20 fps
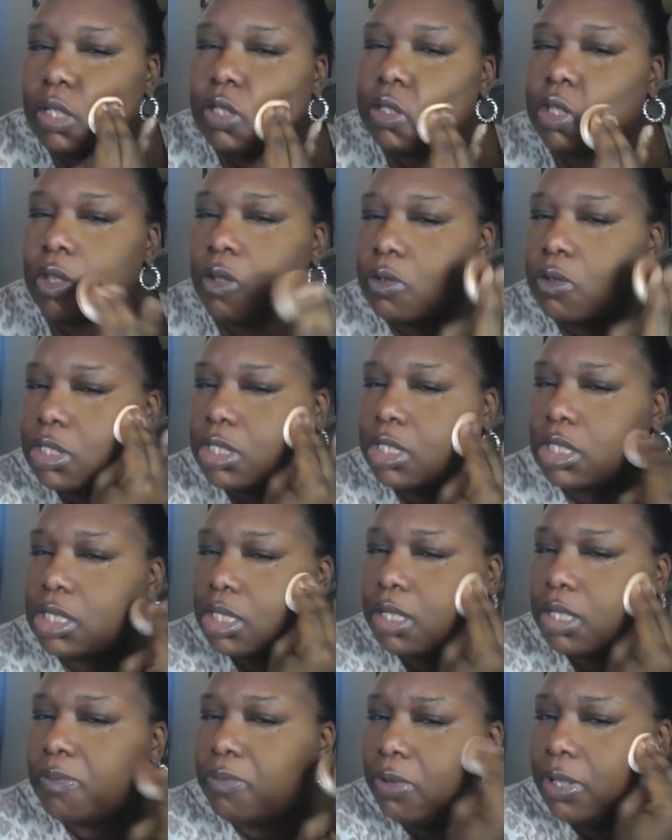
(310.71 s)
So just
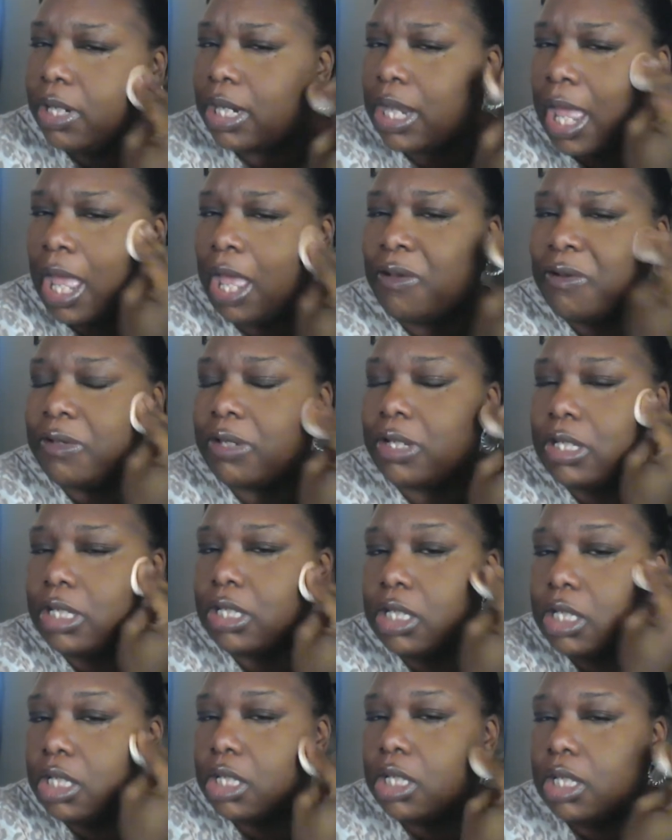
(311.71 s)
to bring out
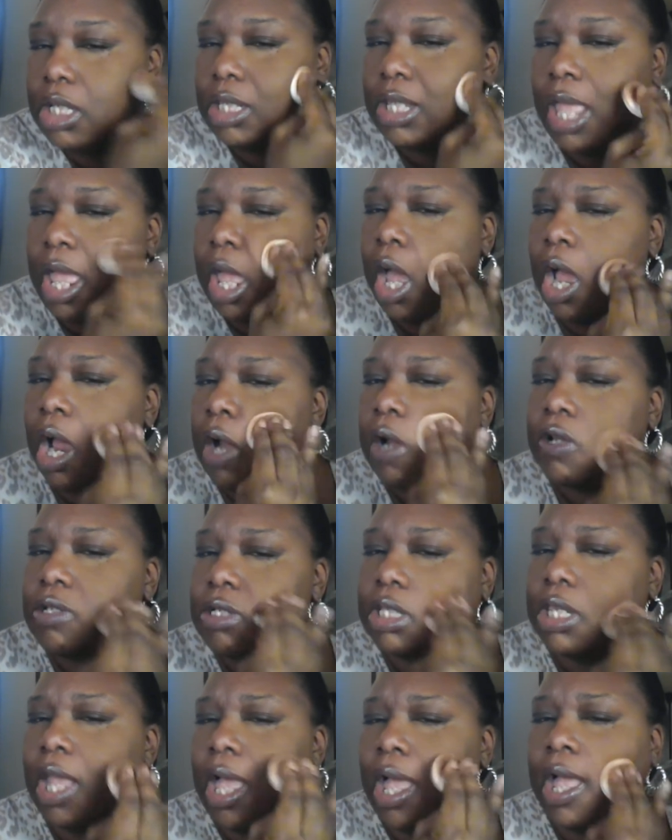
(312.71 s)
that
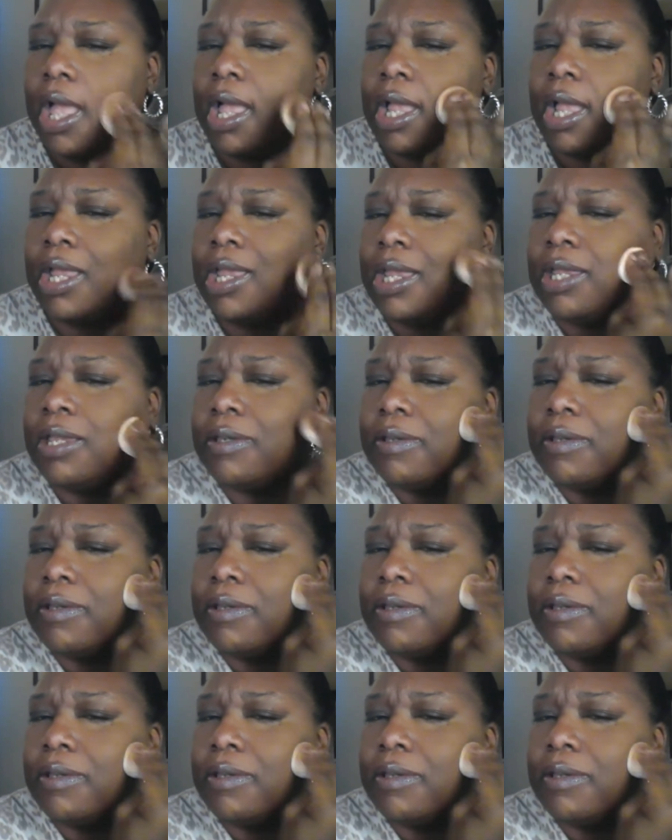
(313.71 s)
harsh line.